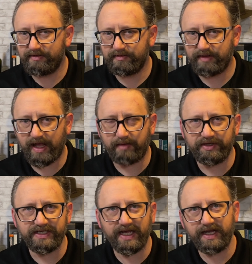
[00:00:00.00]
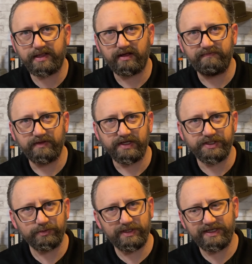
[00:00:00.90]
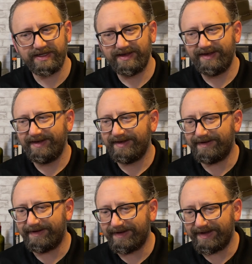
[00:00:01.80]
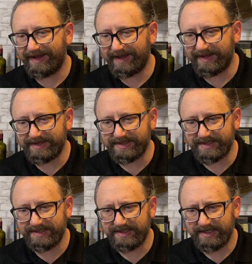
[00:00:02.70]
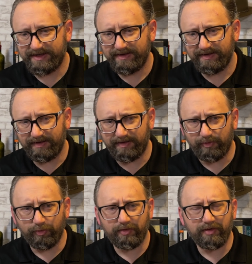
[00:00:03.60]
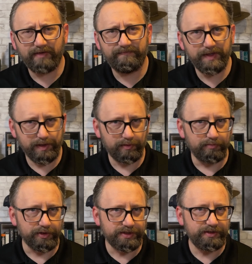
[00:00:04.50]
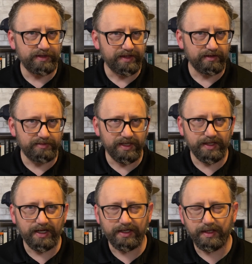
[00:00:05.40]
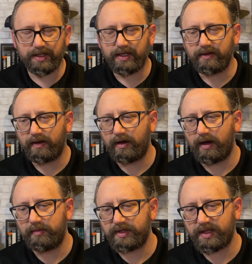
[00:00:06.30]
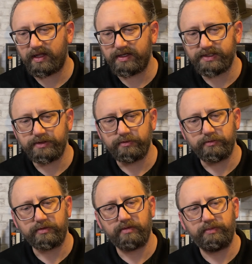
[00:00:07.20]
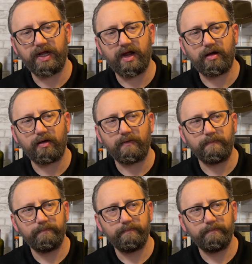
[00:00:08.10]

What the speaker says: happy dance I feel like doing, and order a physical book too. That's going to be exciting to see. I'm excited to compare